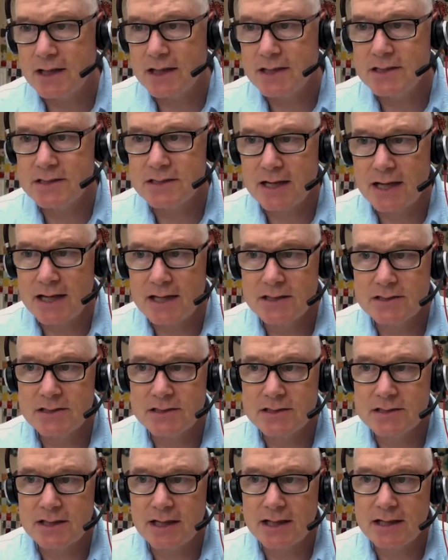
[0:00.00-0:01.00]
in the United States
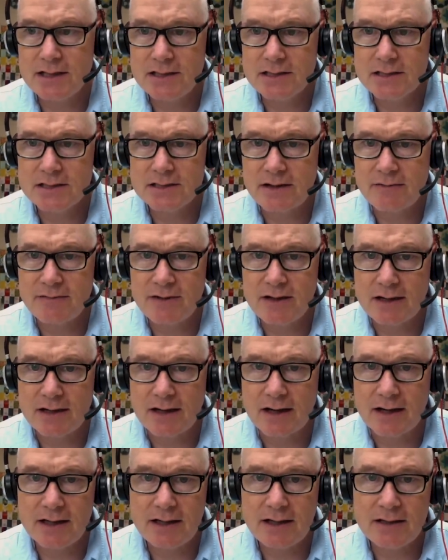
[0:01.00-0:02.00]
since
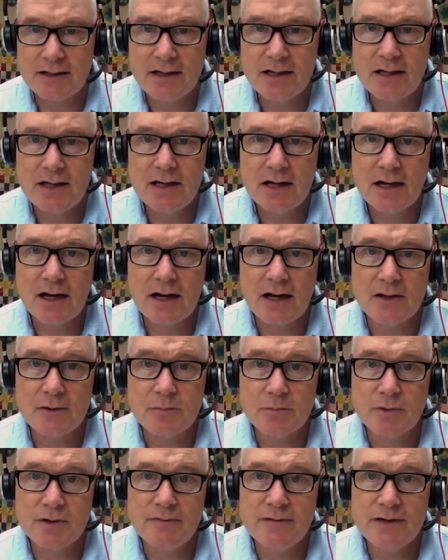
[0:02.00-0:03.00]
1979. Uh, the
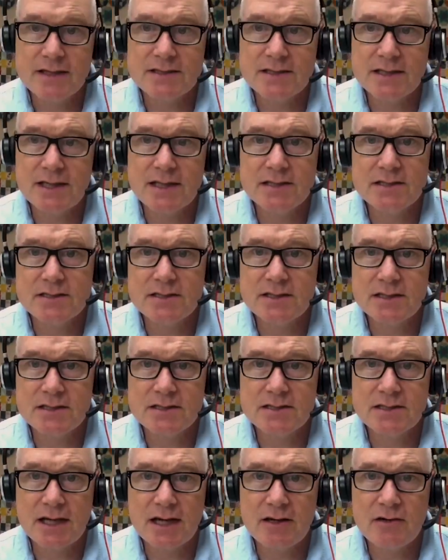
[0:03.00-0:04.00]
previous
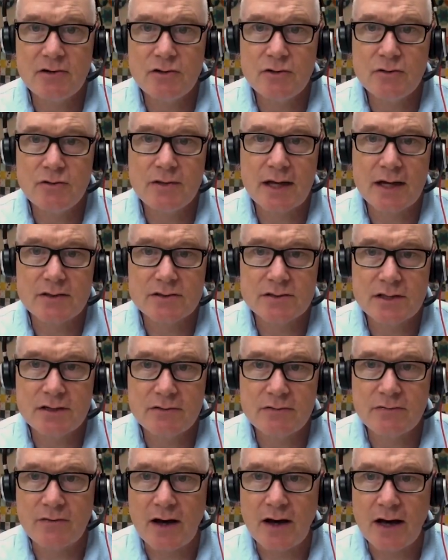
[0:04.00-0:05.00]
instance in
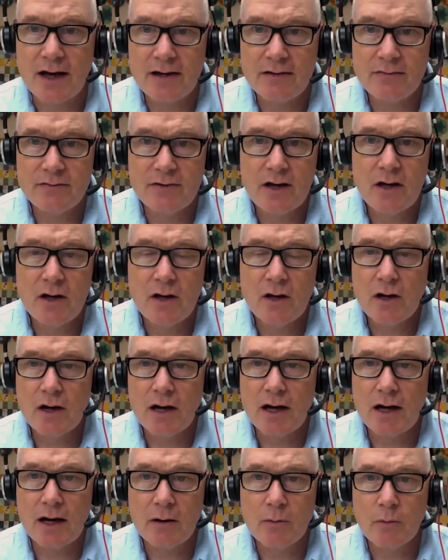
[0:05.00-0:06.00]
2005
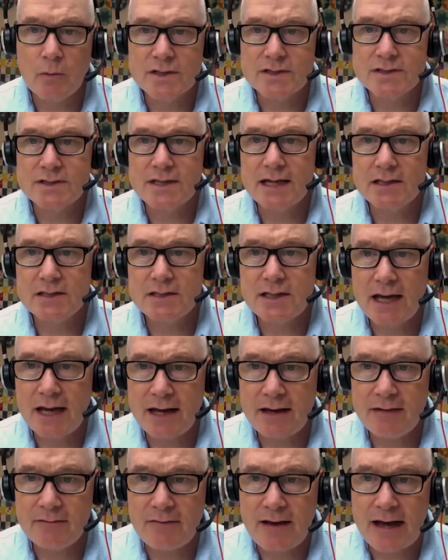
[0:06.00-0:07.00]
uh, was, they say,
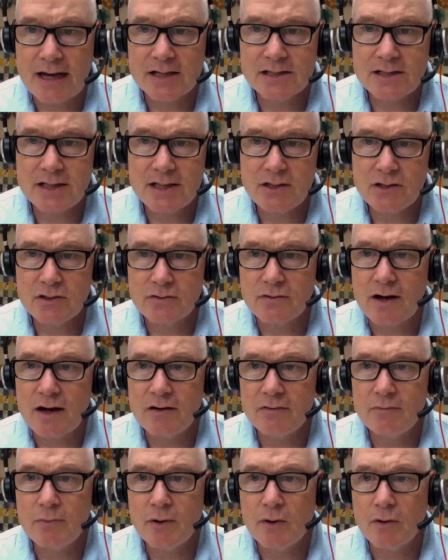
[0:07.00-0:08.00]
a vaccine
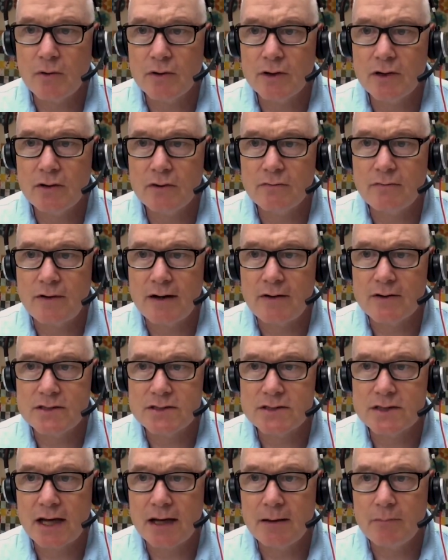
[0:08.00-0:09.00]
derived
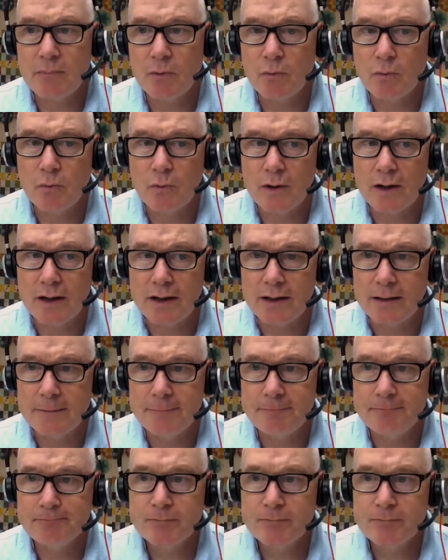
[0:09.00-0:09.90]
poliovirus type 1.